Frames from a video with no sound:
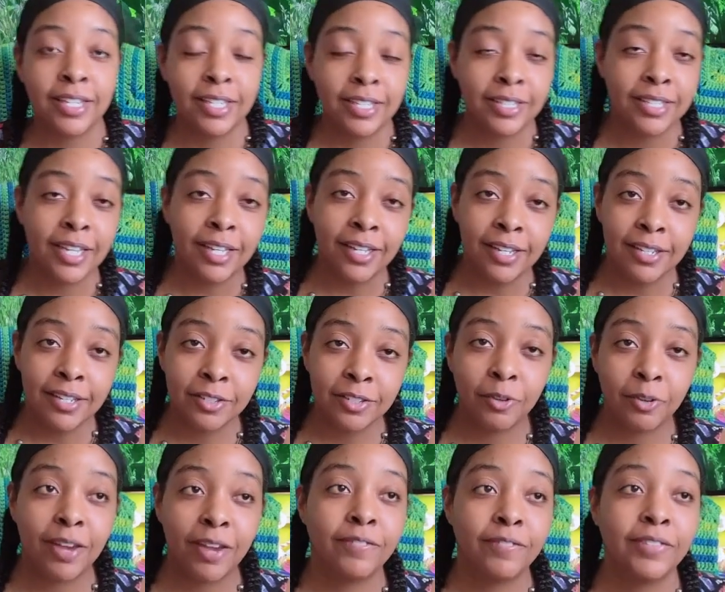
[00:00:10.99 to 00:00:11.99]
Iselas
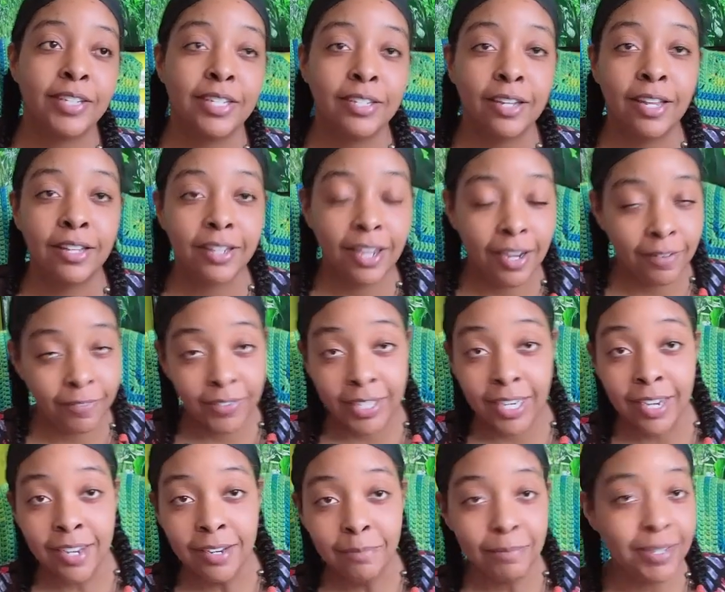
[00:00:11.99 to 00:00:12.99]
Crafting Life
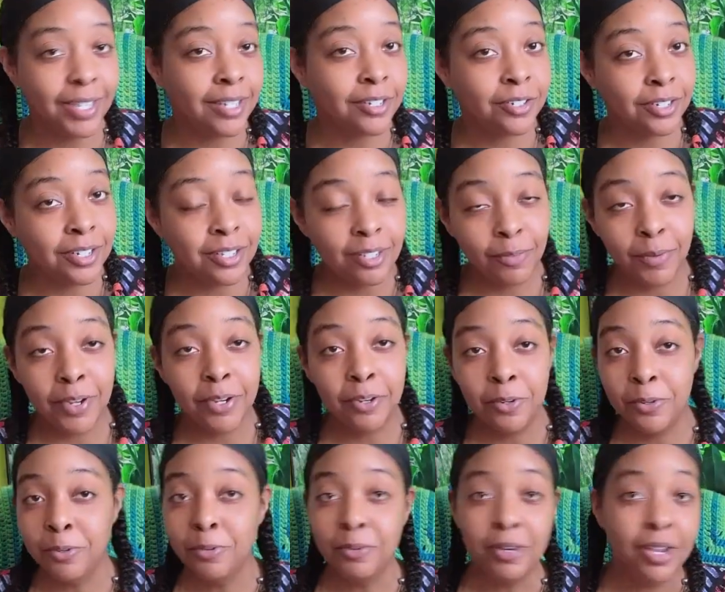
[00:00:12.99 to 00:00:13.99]
again because she's the one
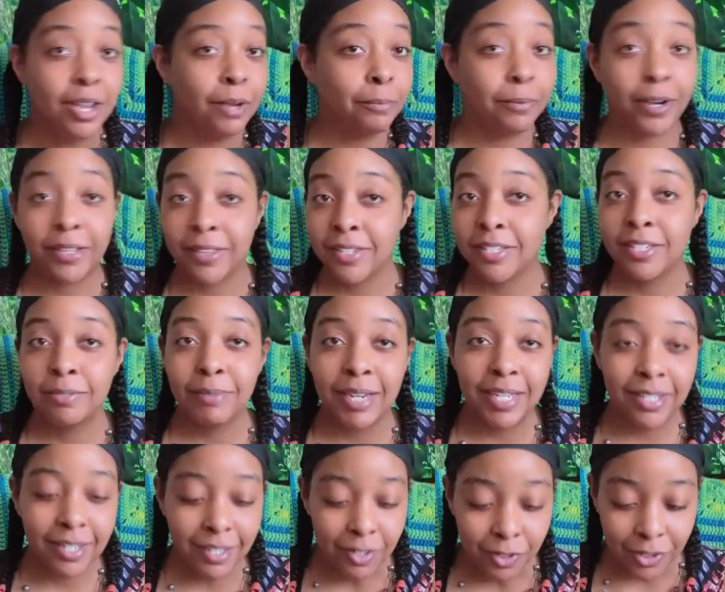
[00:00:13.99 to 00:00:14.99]
who brought this to my
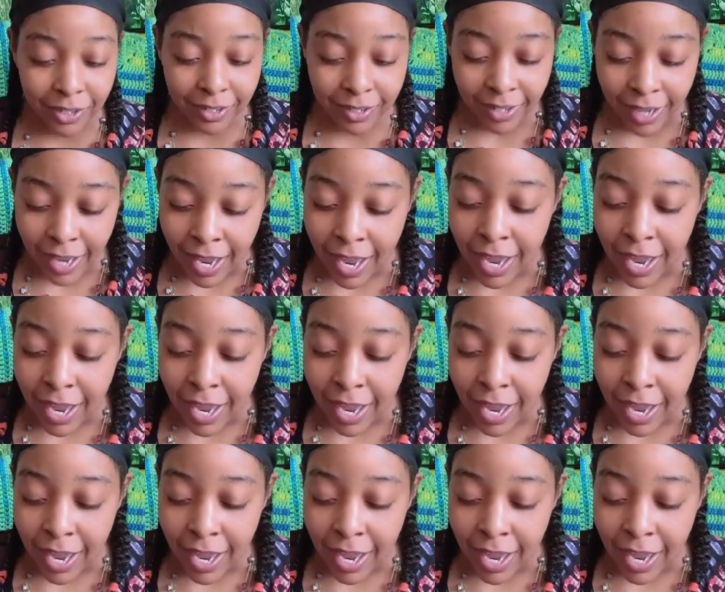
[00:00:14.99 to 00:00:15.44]
attention.